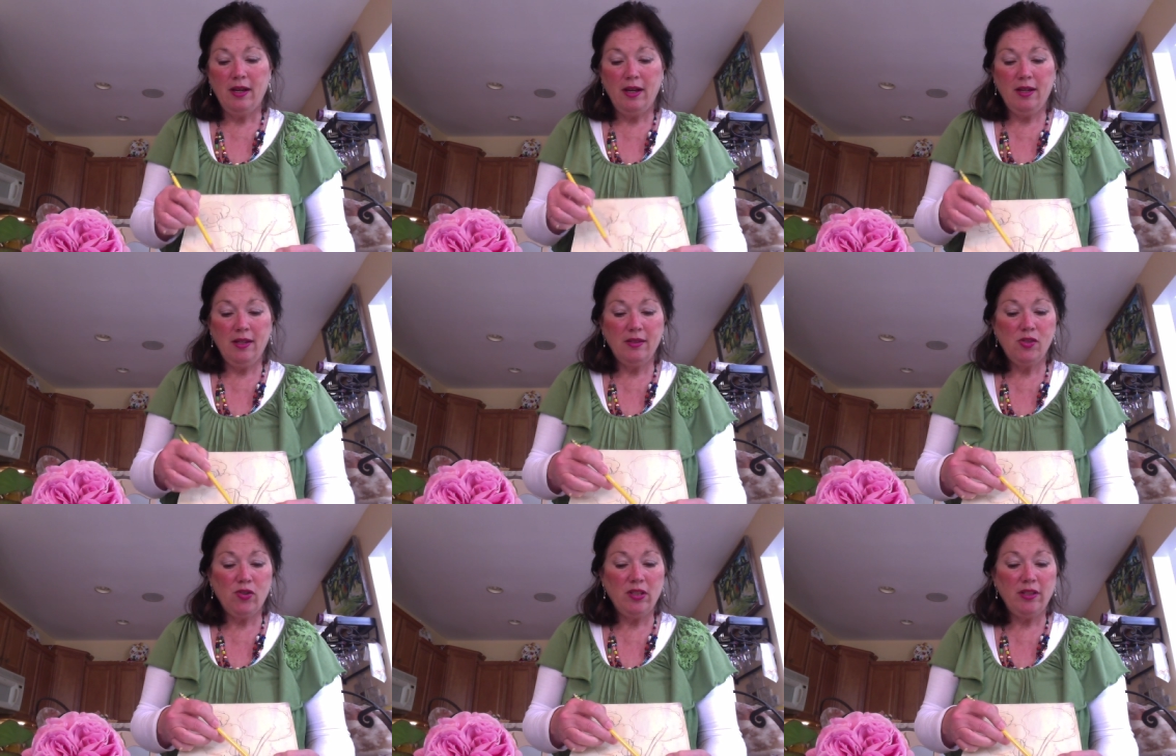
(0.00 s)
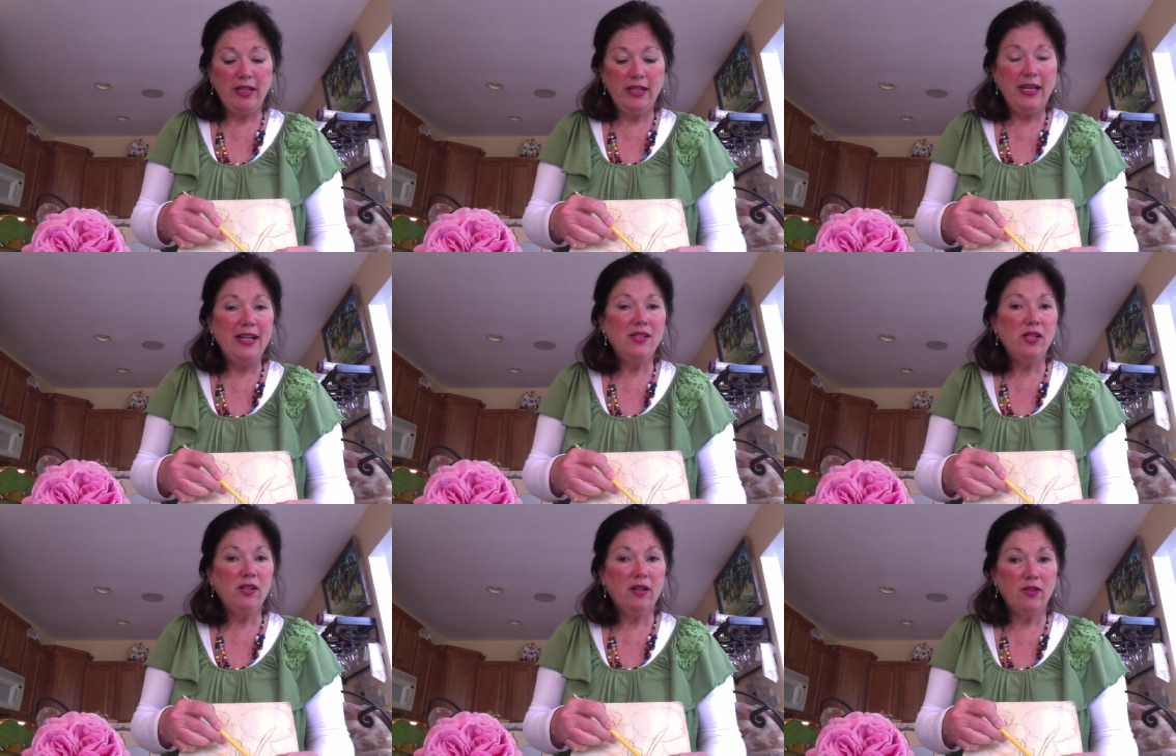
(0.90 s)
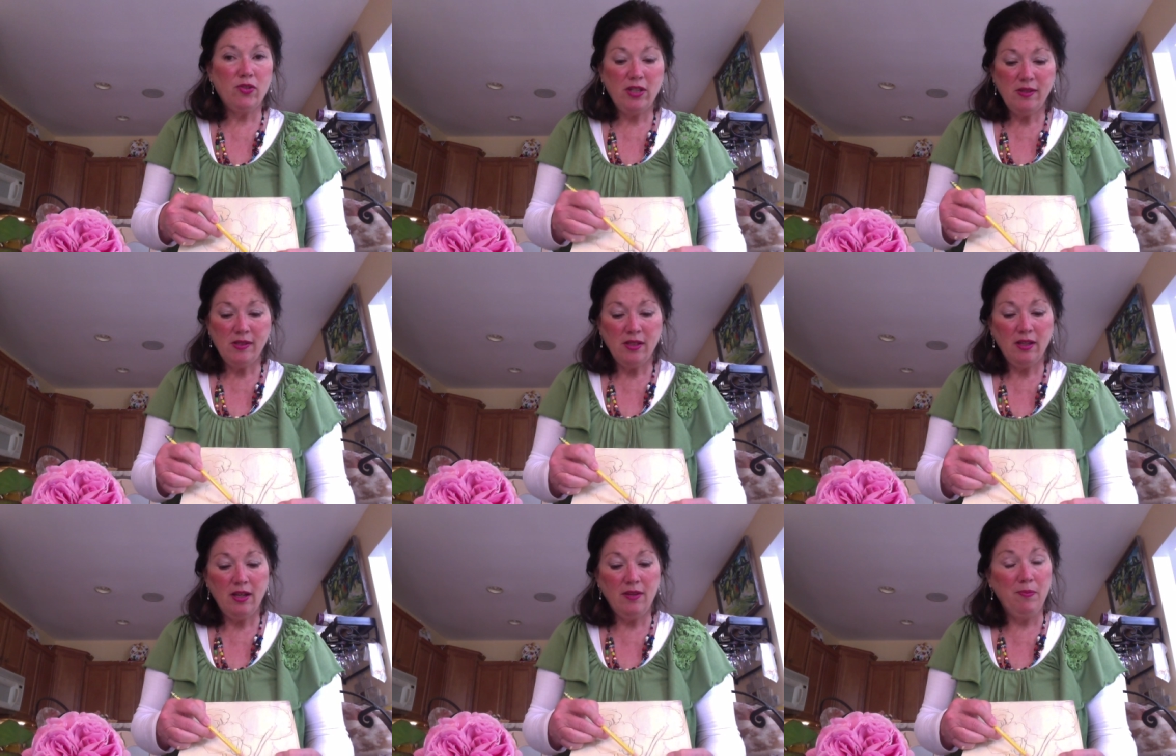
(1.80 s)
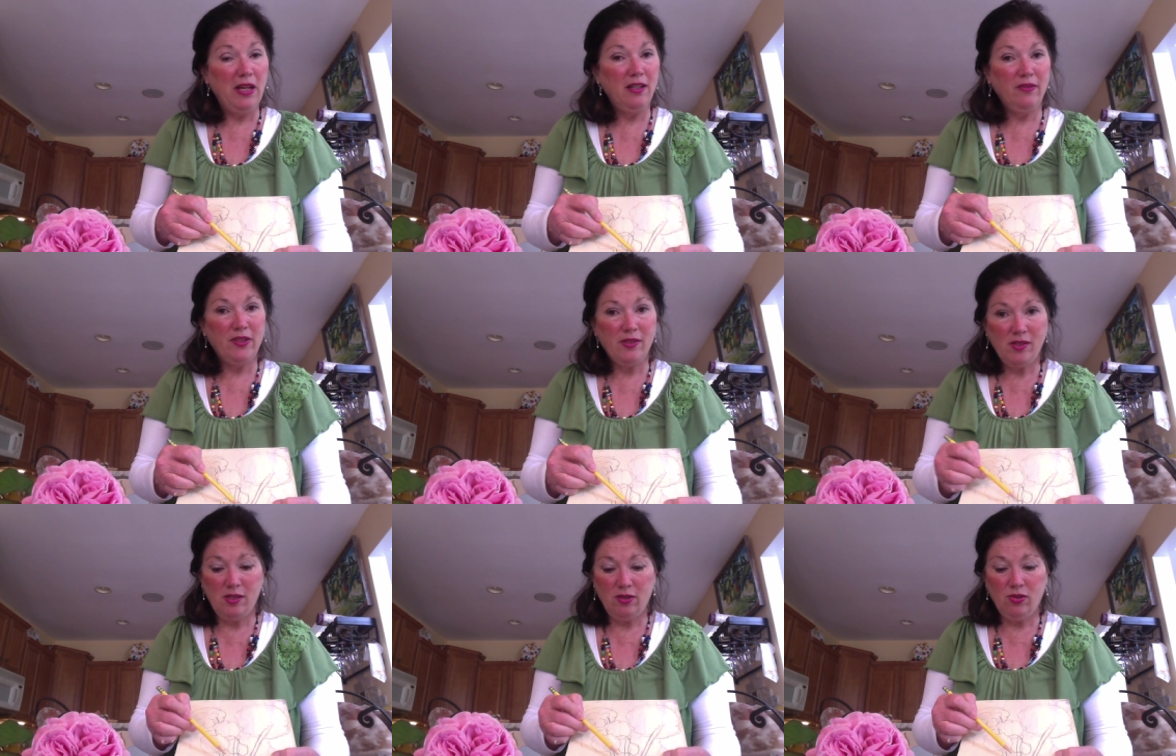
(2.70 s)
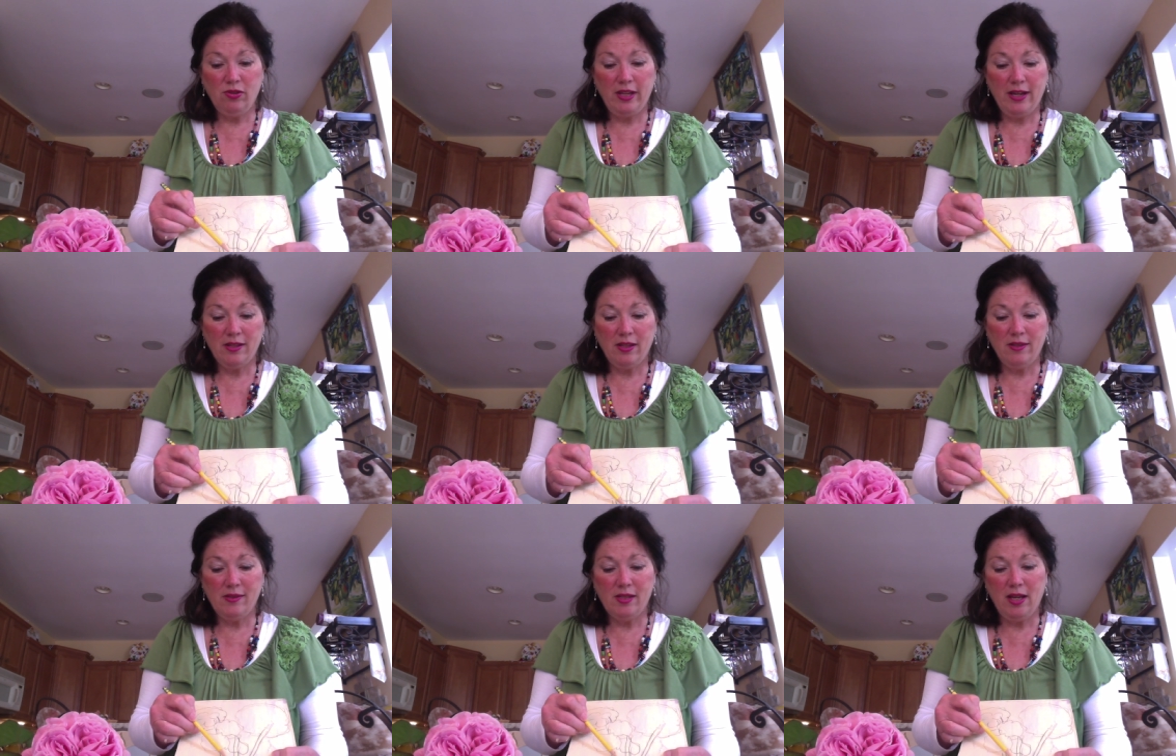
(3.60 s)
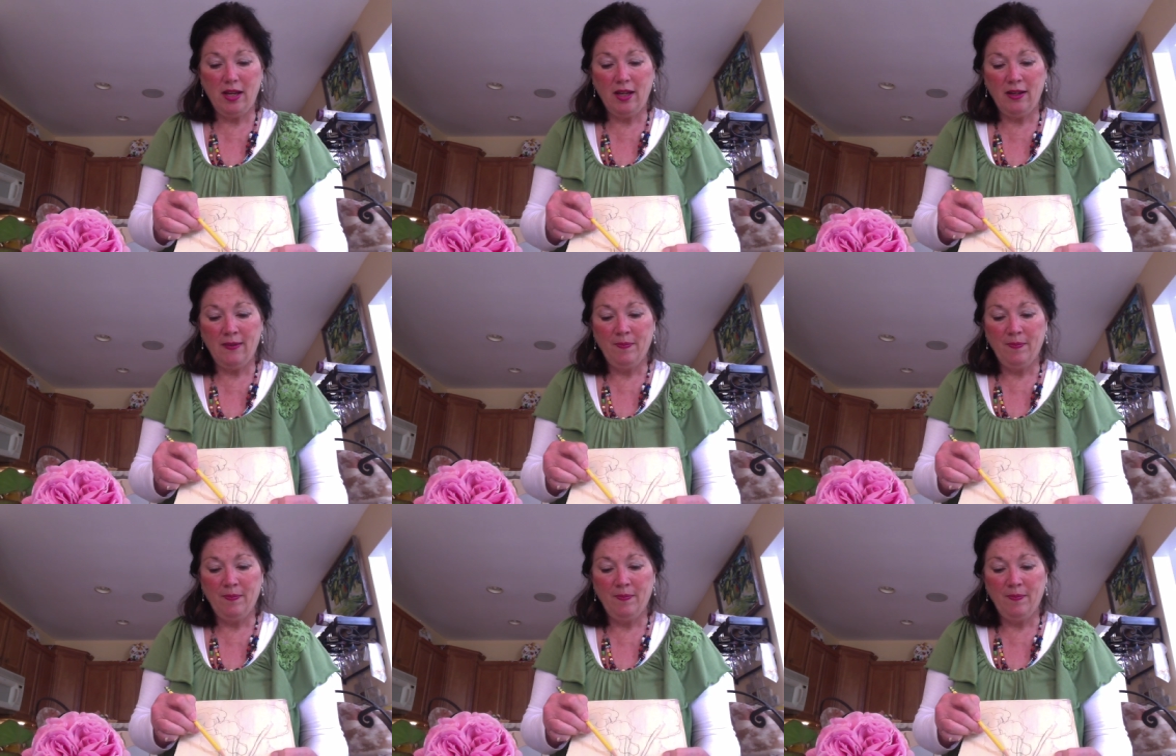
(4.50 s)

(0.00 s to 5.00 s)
uh, during the late 1800s, and many of us still do that to this day.